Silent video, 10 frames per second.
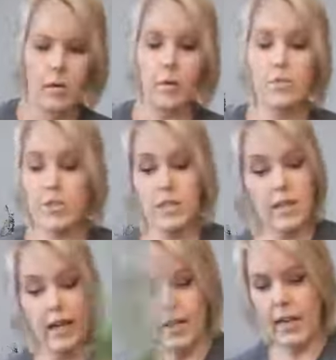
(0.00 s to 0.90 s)
Just
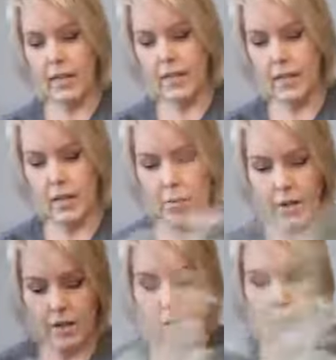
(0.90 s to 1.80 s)
today, Kate said, are we
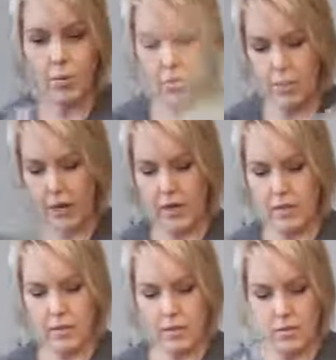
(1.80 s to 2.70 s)
going to do porch pots
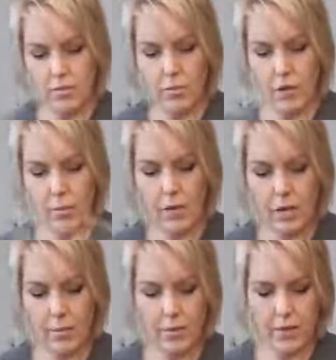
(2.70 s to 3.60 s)
soon? When are we going
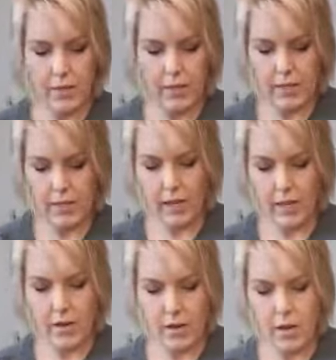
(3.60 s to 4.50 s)
to pull the kits
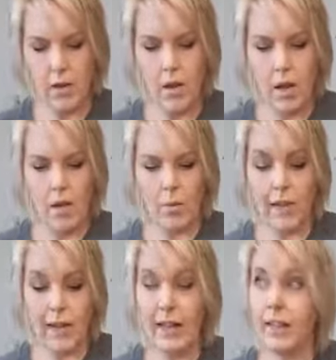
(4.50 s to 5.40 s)
together? We're
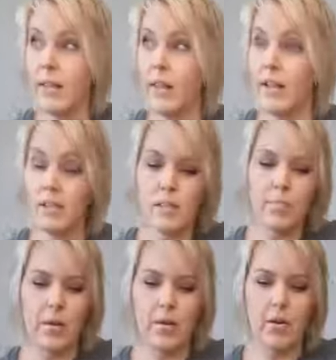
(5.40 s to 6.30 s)
getting things,
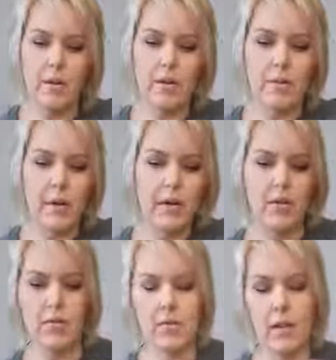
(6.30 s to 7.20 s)
but according to my
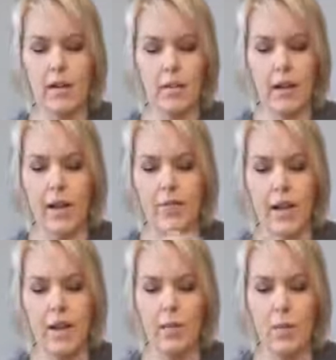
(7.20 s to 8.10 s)
notes, I don't have
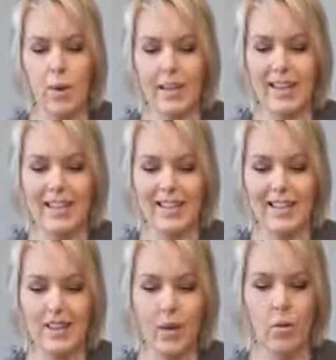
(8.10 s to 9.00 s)
any one
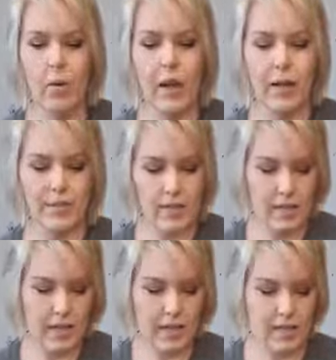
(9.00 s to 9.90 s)
kit arrived
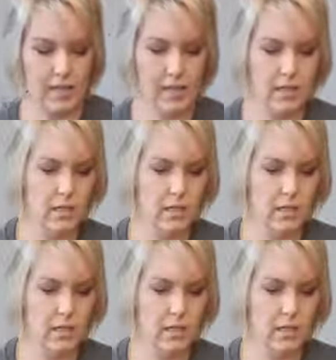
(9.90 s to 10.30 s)
yet.